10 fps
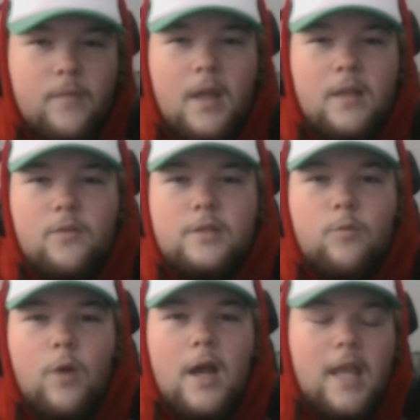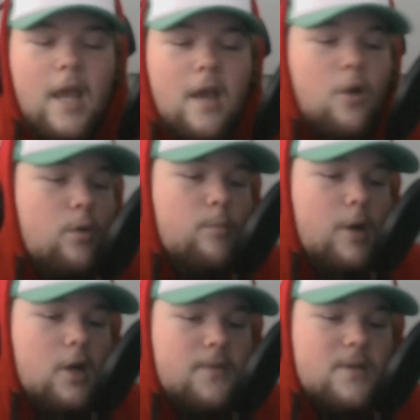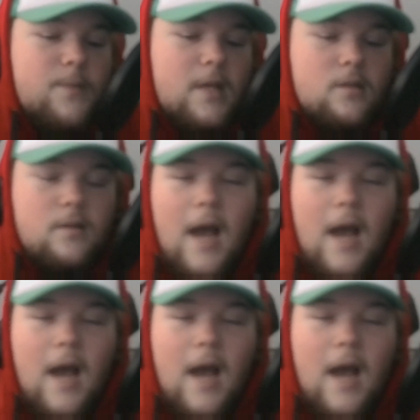And the reason why I can't go above is because